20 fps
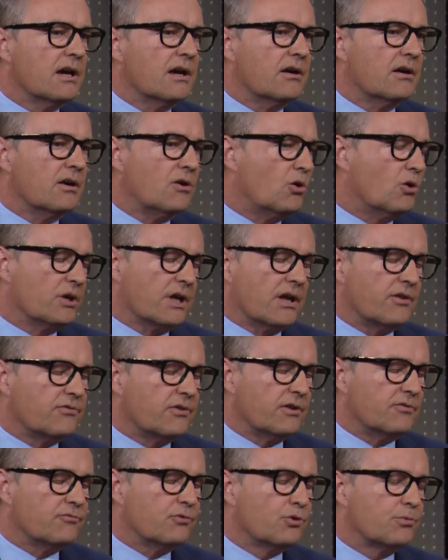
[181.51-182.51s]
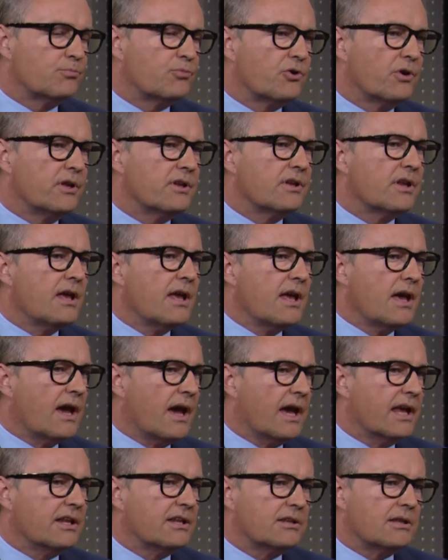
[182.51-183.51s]
Uh, on Envin footprint.
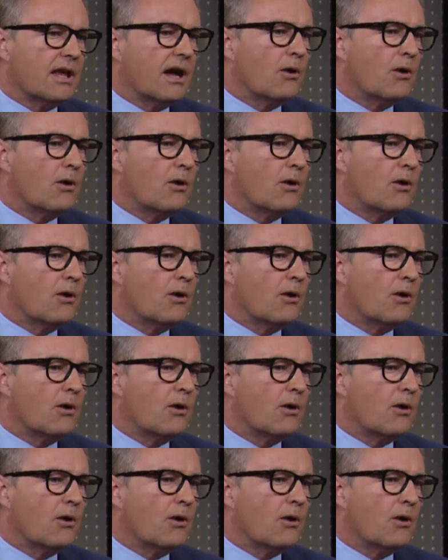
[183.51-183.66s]
And